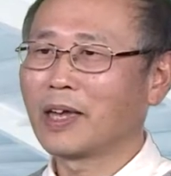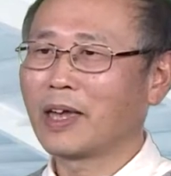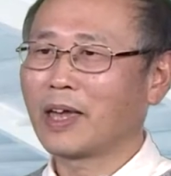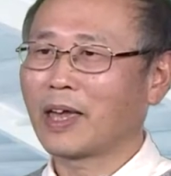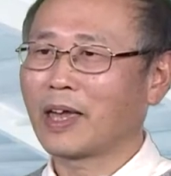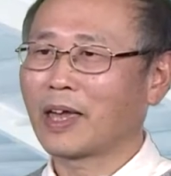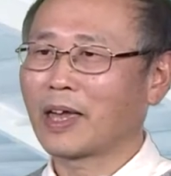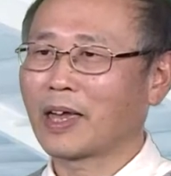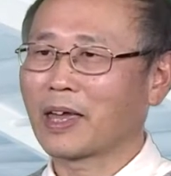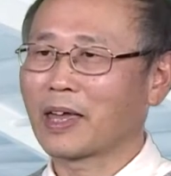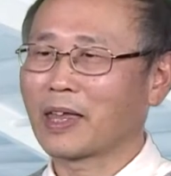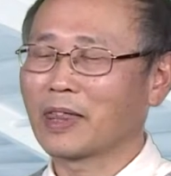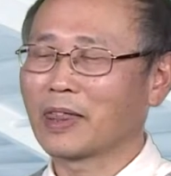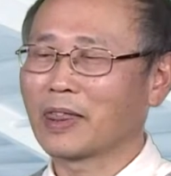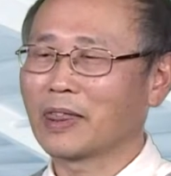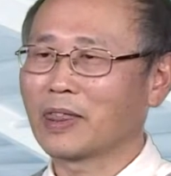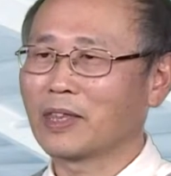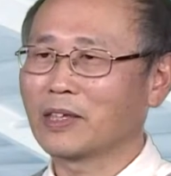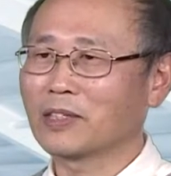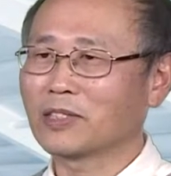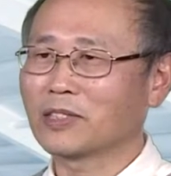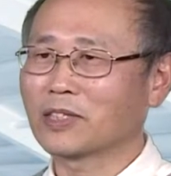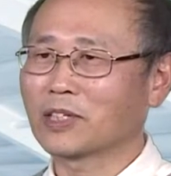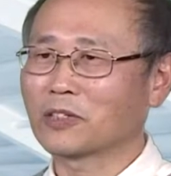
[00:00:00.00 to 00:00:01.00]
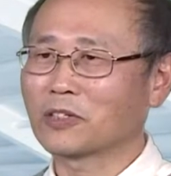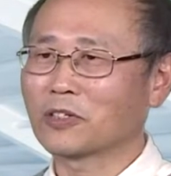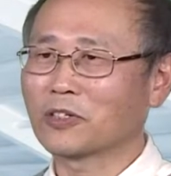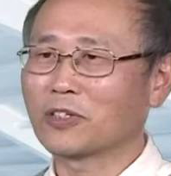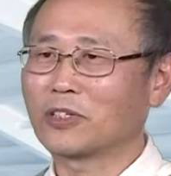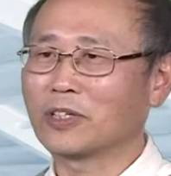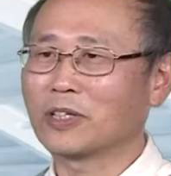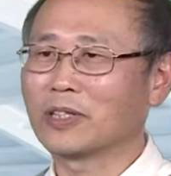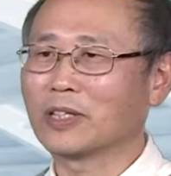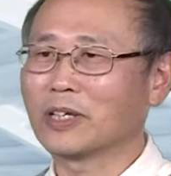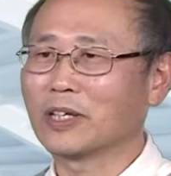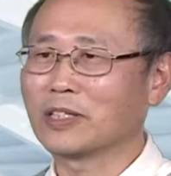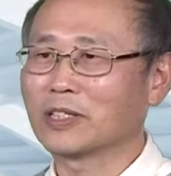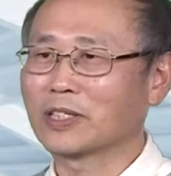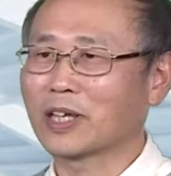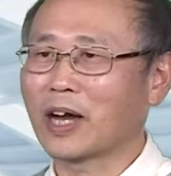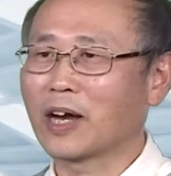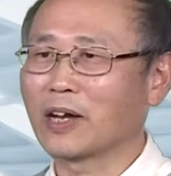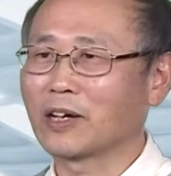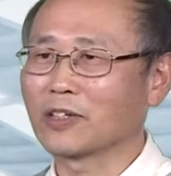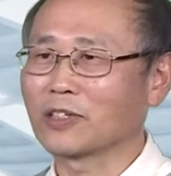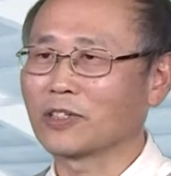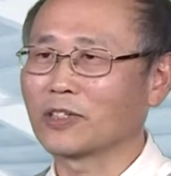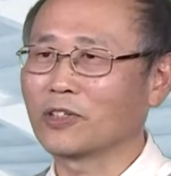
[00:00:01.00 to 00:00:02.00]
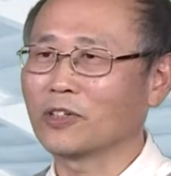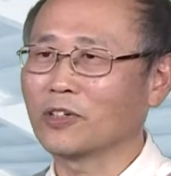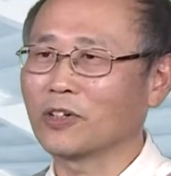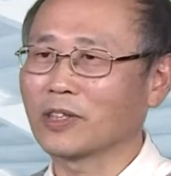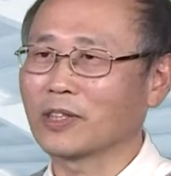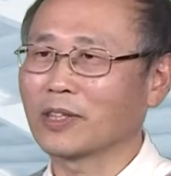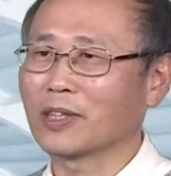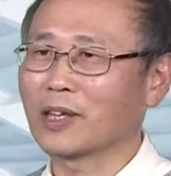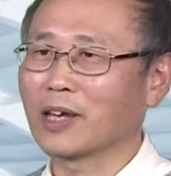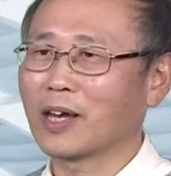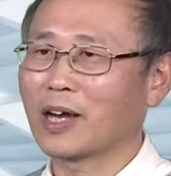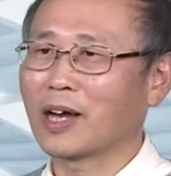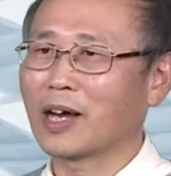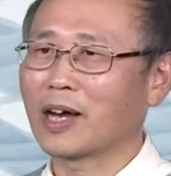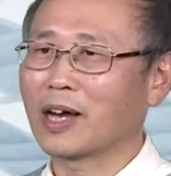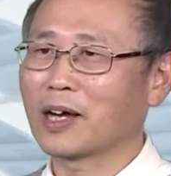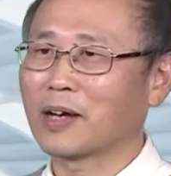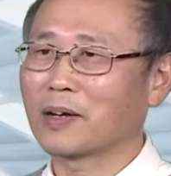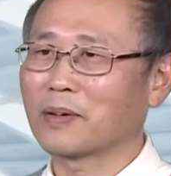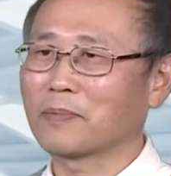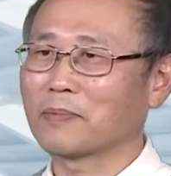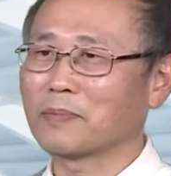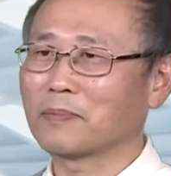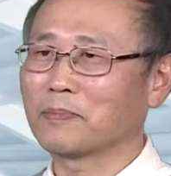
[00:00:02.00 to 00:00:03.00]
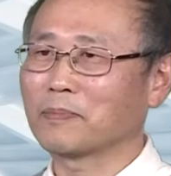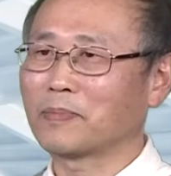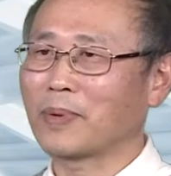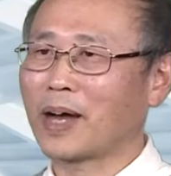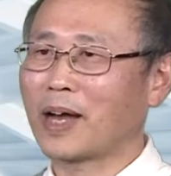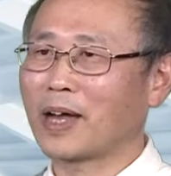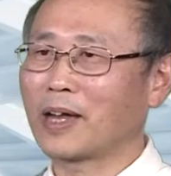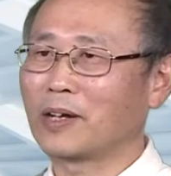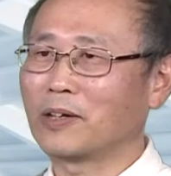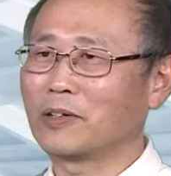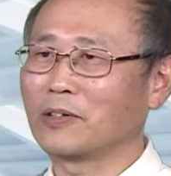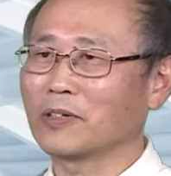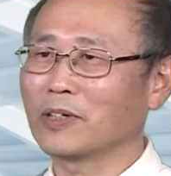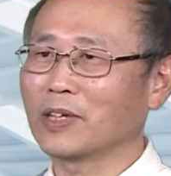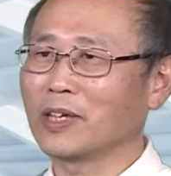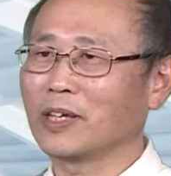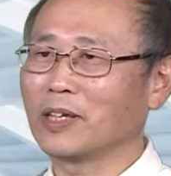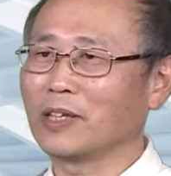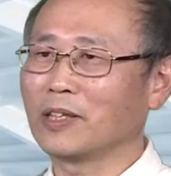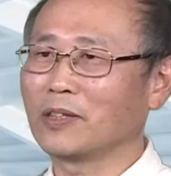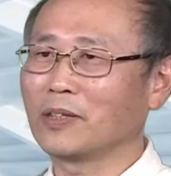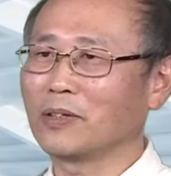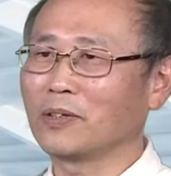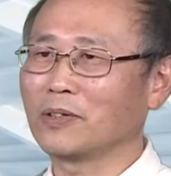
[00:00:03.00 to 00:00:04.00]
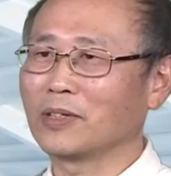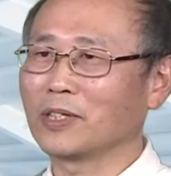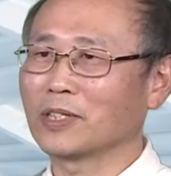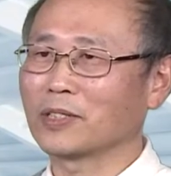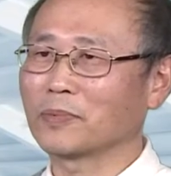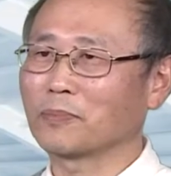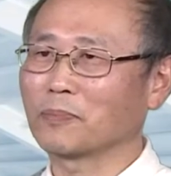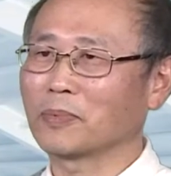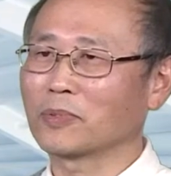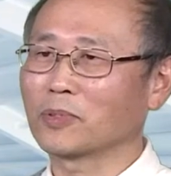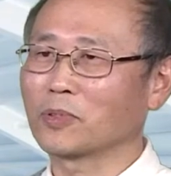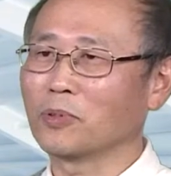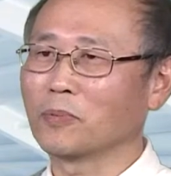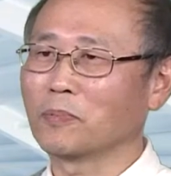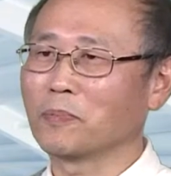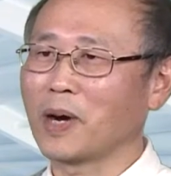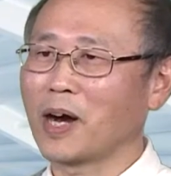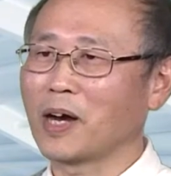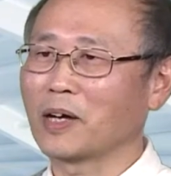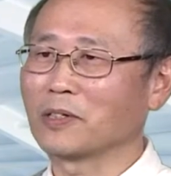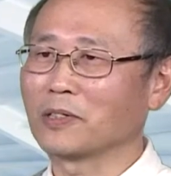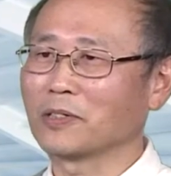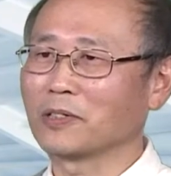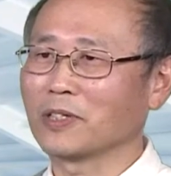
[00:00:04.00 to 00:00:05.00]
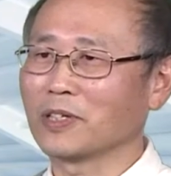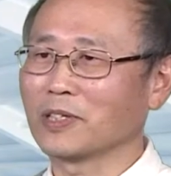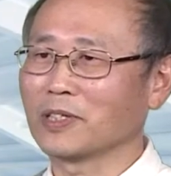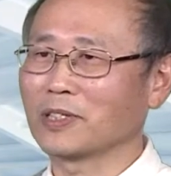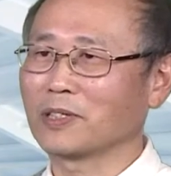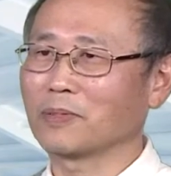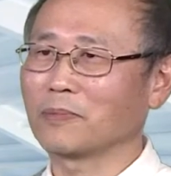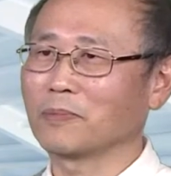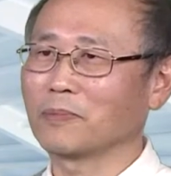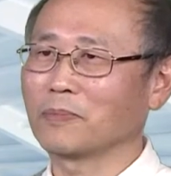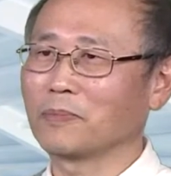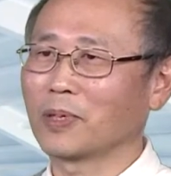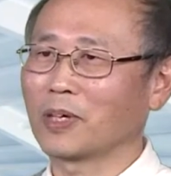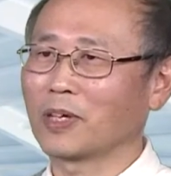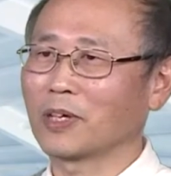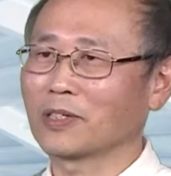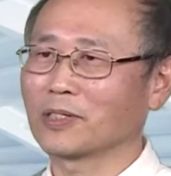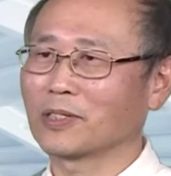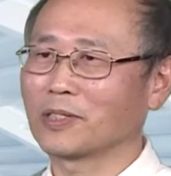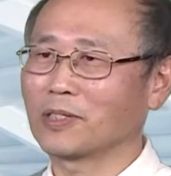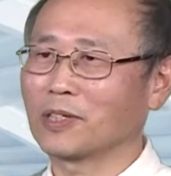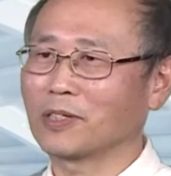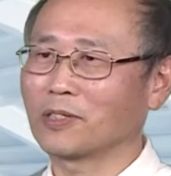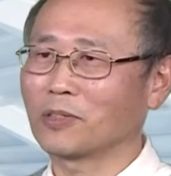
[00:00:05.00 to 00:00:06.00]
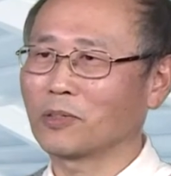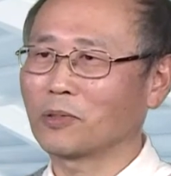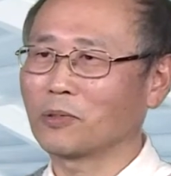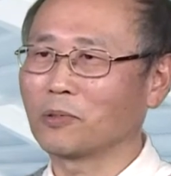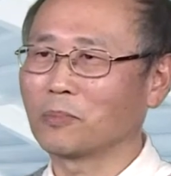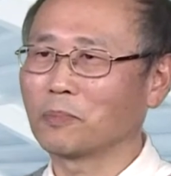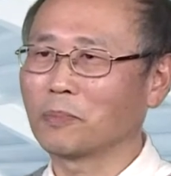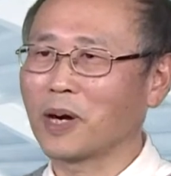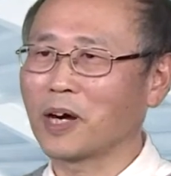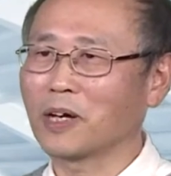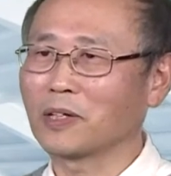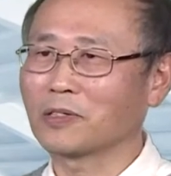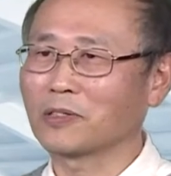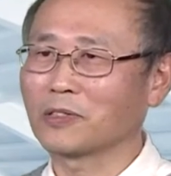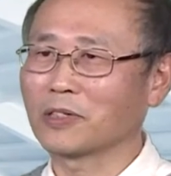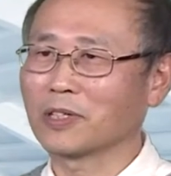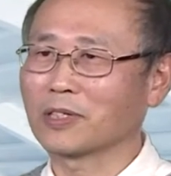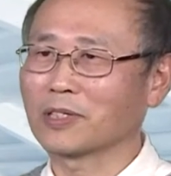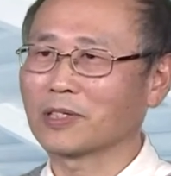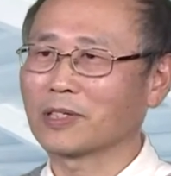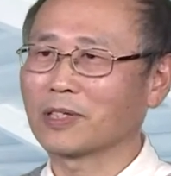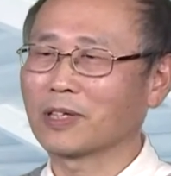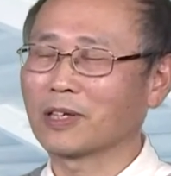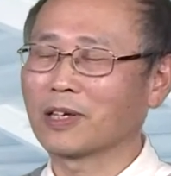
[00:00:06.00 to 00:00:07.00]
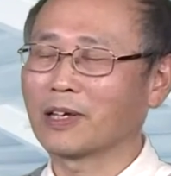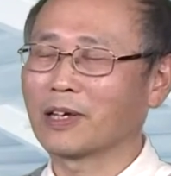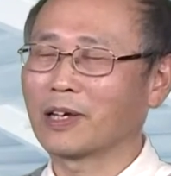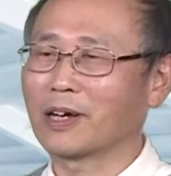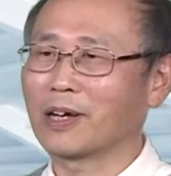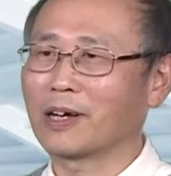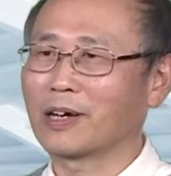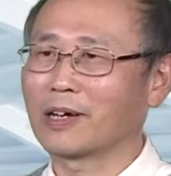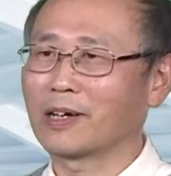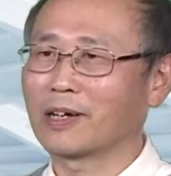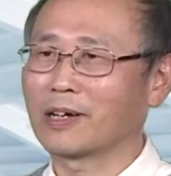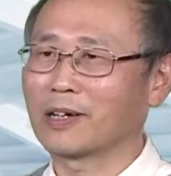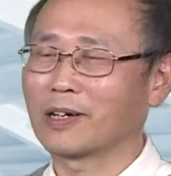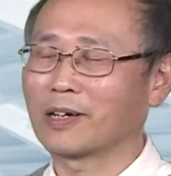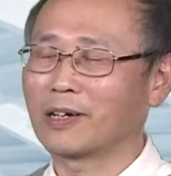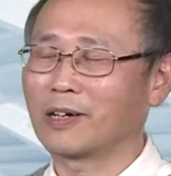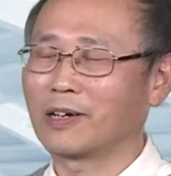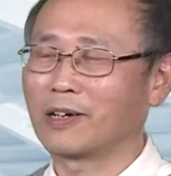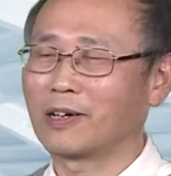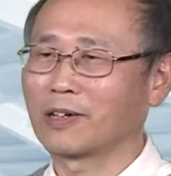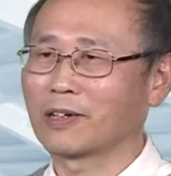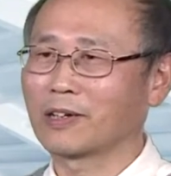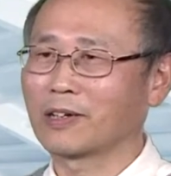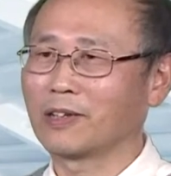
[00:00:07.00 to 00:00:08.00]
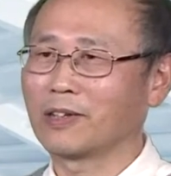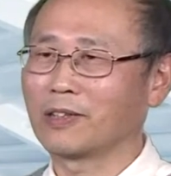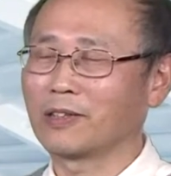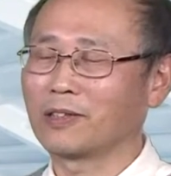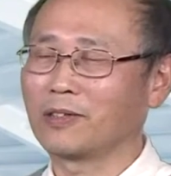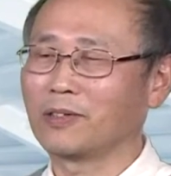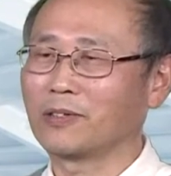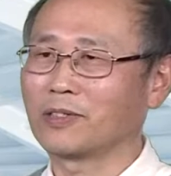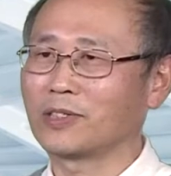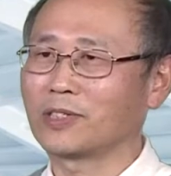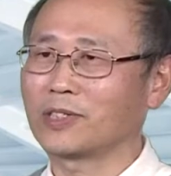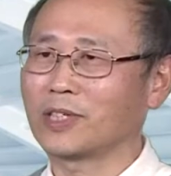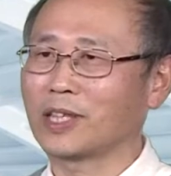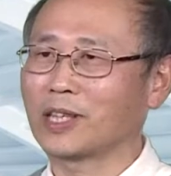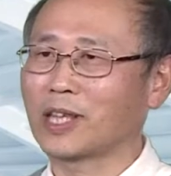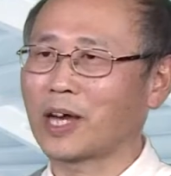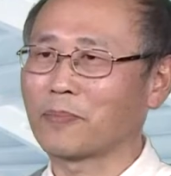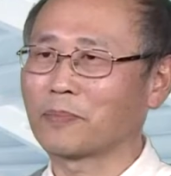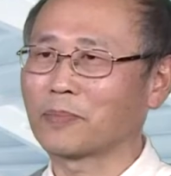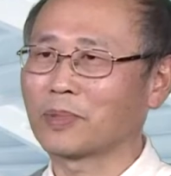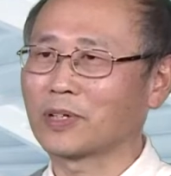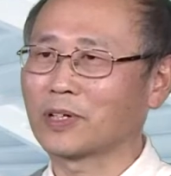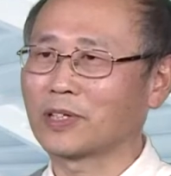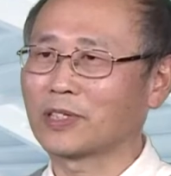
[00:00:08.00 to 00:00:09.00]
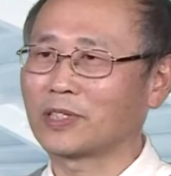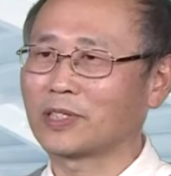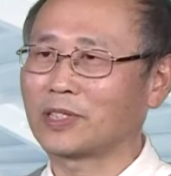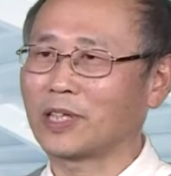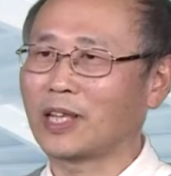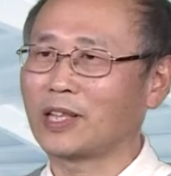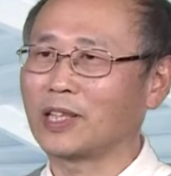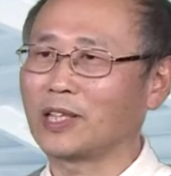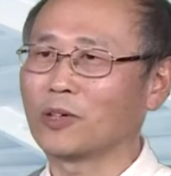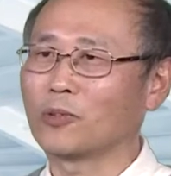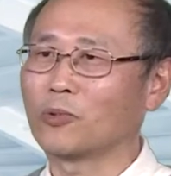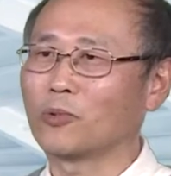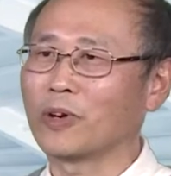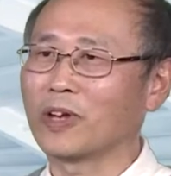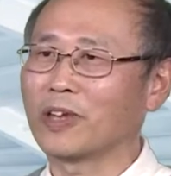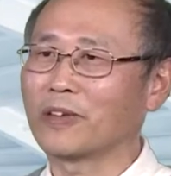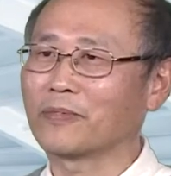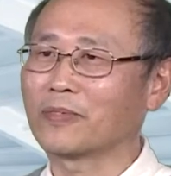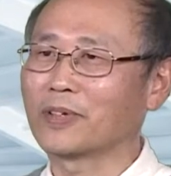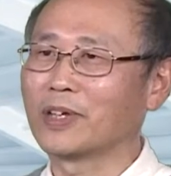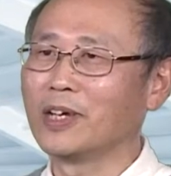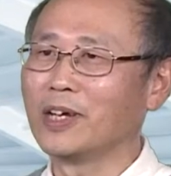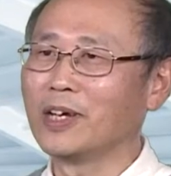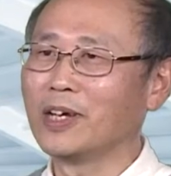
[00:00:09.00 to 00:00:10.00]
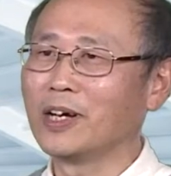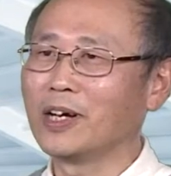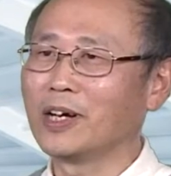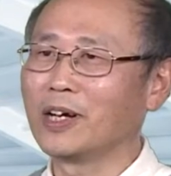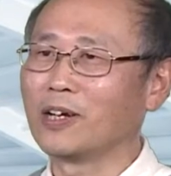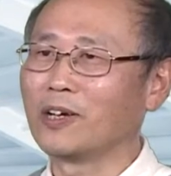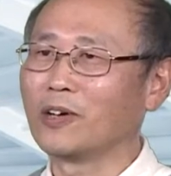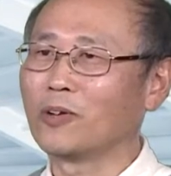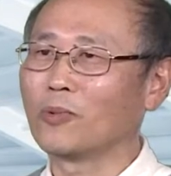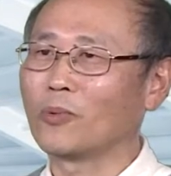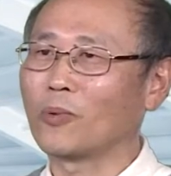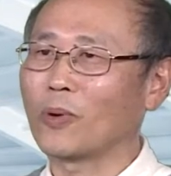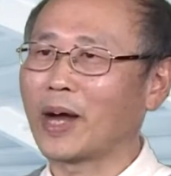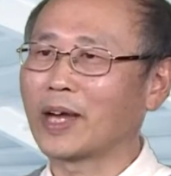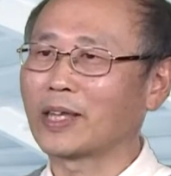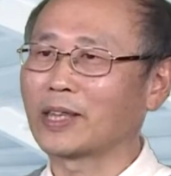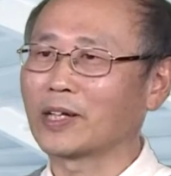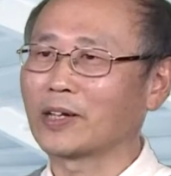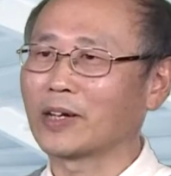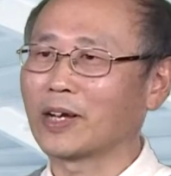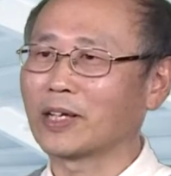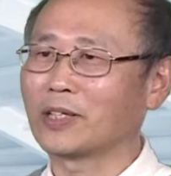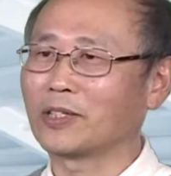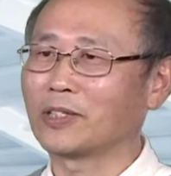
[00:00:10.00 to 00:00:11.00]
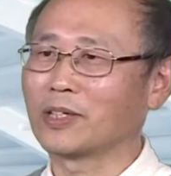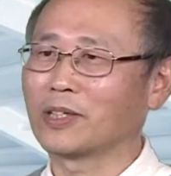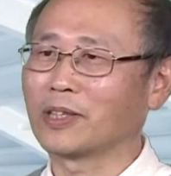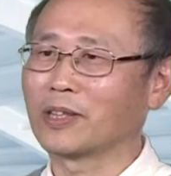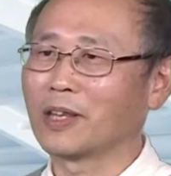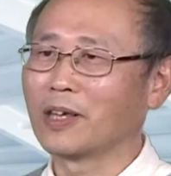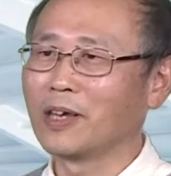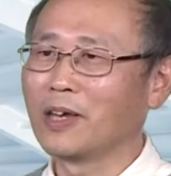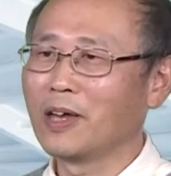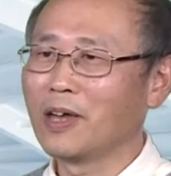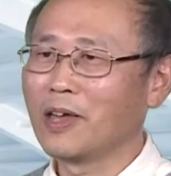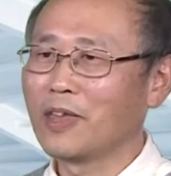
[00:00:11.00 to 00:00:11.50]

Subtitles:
And this solution is understood by looking into these two boundaries, because these two boundaries are going to set up a standing wave along y direction.